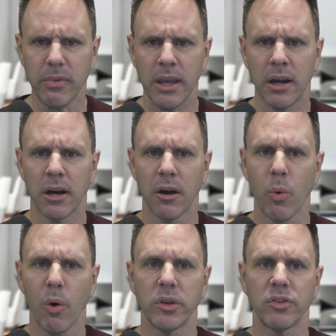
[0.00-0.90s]

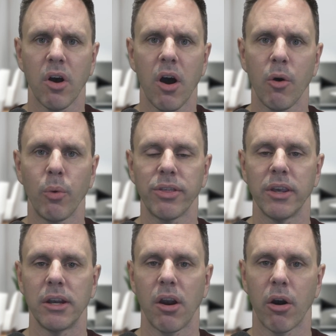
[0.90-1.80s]
what we saw
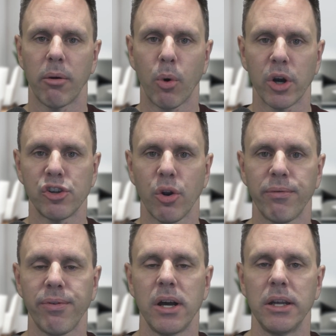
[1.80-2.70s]
within our mortgage note
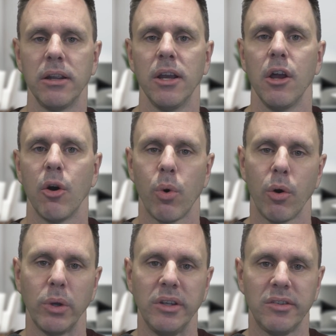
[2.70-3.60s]
fund, what
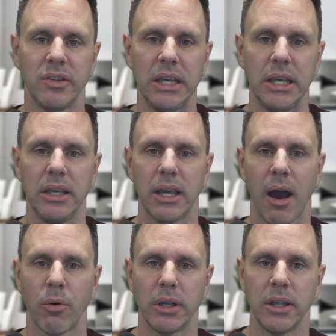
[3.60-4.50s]
we see
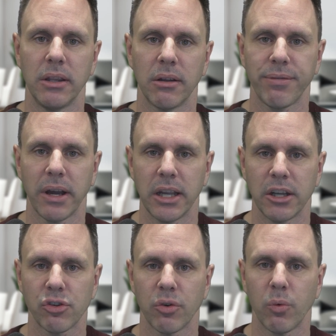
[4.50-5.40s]
out in the
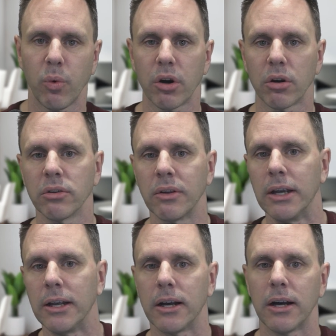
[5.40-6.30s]
financial world.
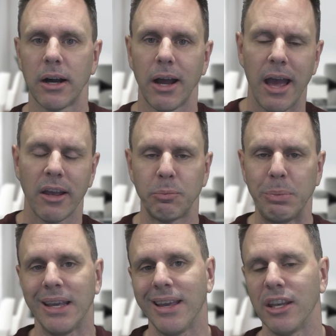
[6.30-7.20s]
As
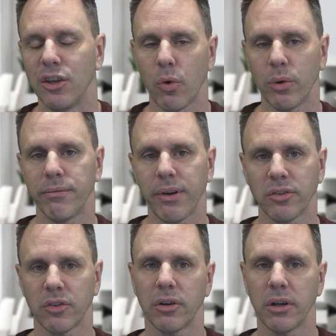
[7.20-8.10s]
being a note
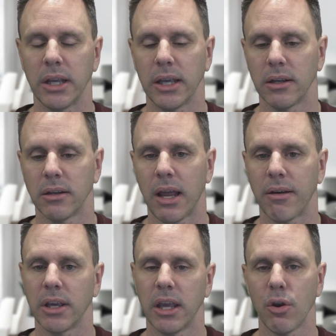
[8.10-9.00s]
investor and
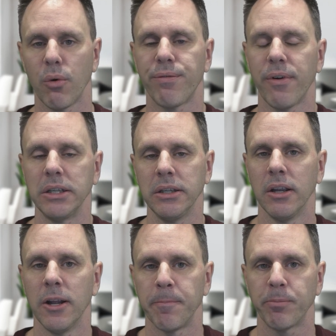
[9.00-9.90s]
having a note fund,
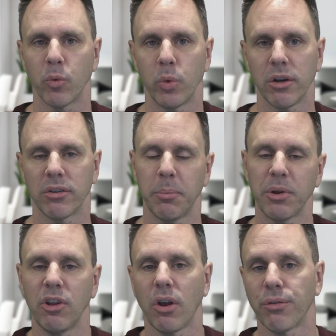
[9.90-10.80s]
we are
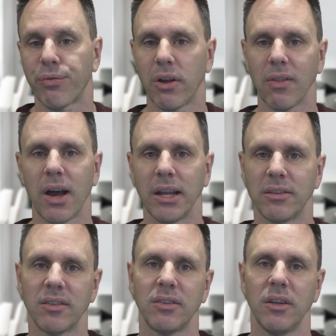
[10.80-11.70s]
typically on the front lines
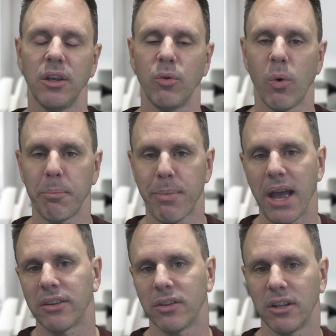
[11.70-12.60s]
to see what
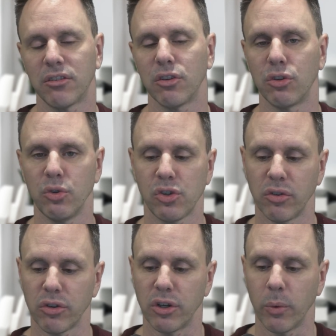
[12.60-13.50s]
banks and
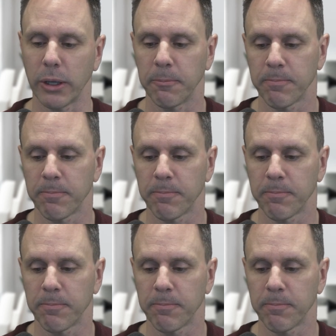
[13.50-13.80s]
institutions are doing.